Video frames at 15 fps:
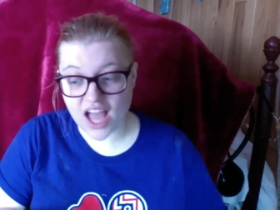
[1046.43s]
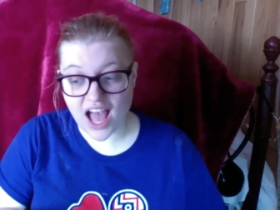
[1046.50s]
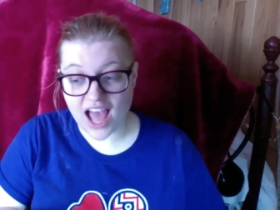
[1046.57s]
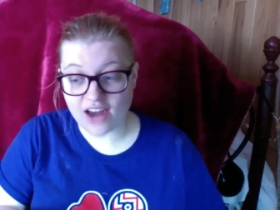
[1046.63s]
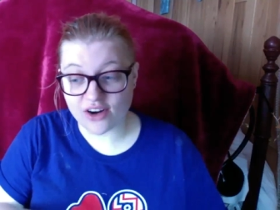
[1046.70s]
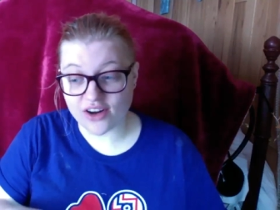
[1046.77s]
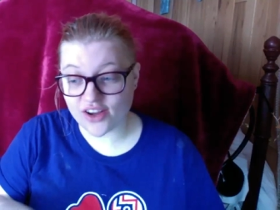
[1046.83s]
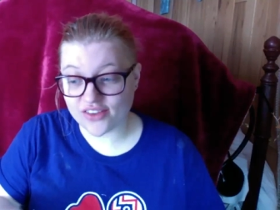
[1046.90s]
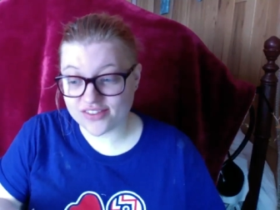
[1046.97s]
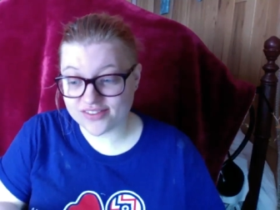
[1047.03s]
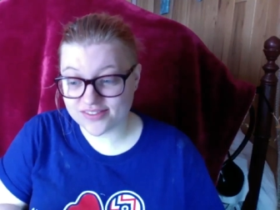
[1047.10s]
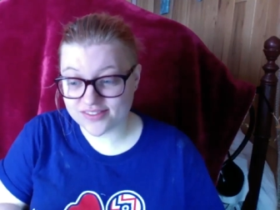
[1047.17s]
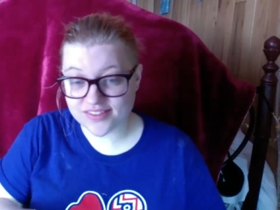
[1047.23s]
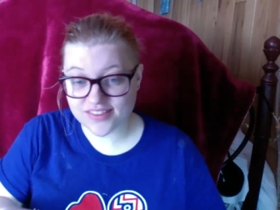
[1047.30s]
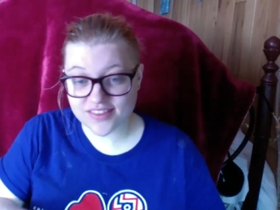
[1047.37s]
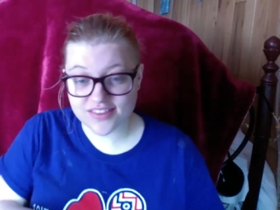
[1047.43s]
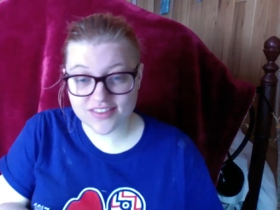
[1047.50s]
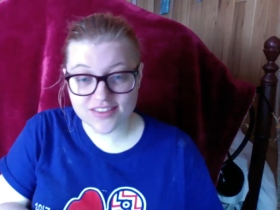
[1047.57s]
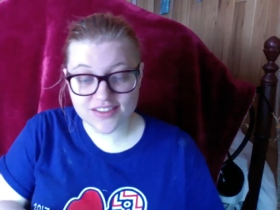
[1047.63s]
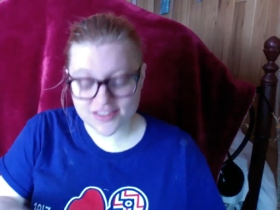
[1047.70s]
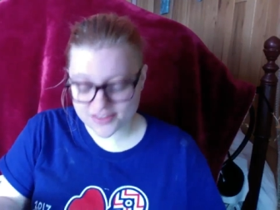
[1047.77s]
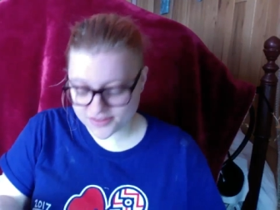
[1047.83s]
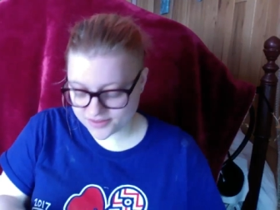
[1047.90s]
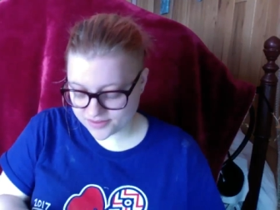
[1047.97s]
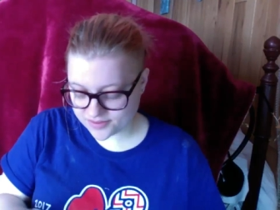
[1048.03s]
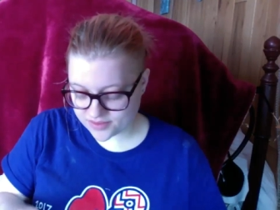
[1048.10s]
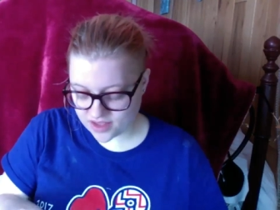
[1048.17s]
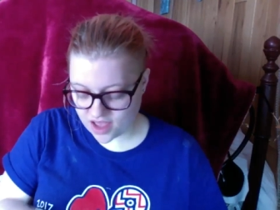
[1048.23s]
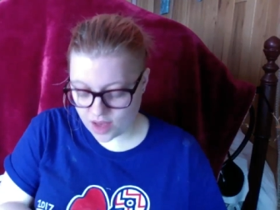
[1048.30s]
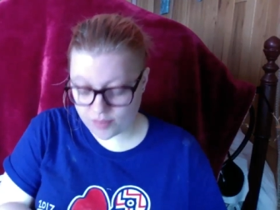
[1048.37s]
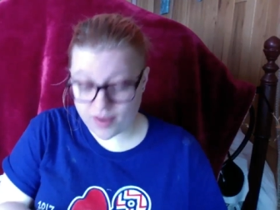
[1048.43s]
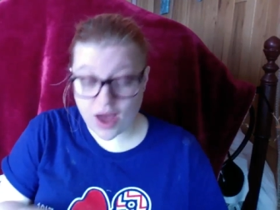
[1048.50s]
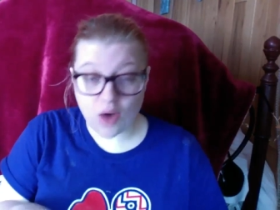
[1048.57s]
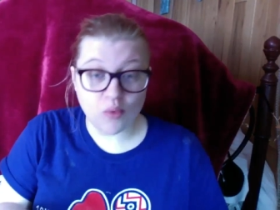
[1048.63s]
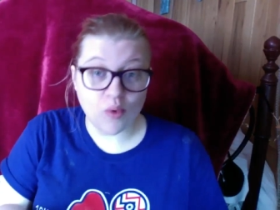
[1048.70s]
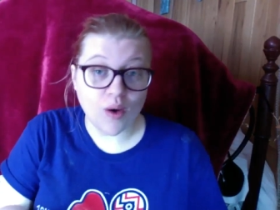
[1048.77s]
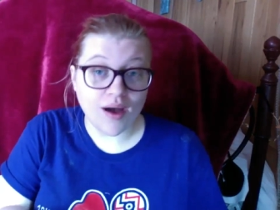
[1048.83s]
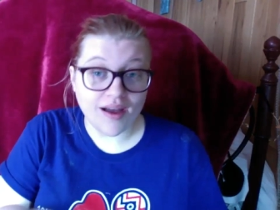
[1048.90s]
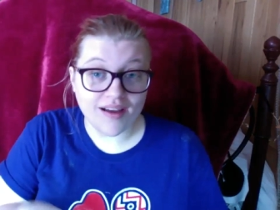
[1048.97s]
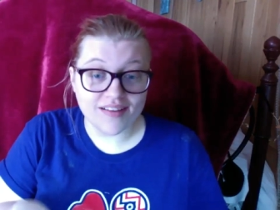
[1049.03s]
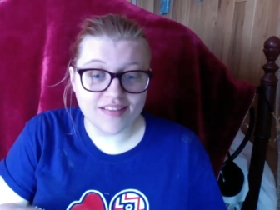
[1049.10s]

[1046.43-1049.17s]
don't know. About what?